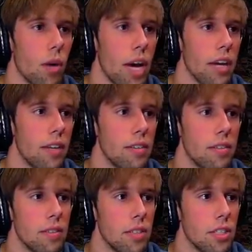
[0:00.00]
Okay.
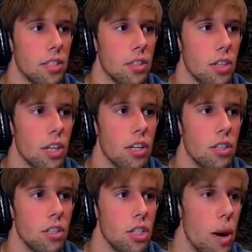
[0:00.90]
Is he still there?
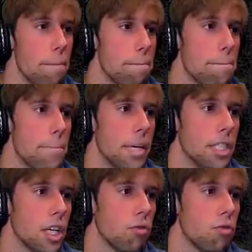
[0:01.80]
Yep.
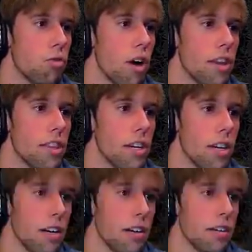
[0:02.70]
He's like right
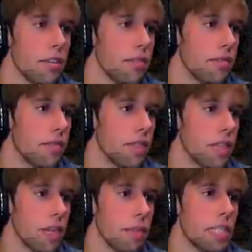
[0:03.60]
there.
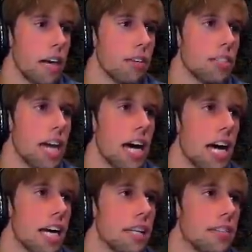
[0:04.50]
Get me down his
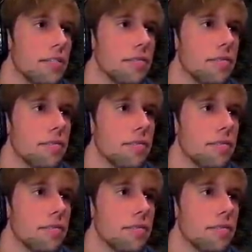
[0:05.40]
head.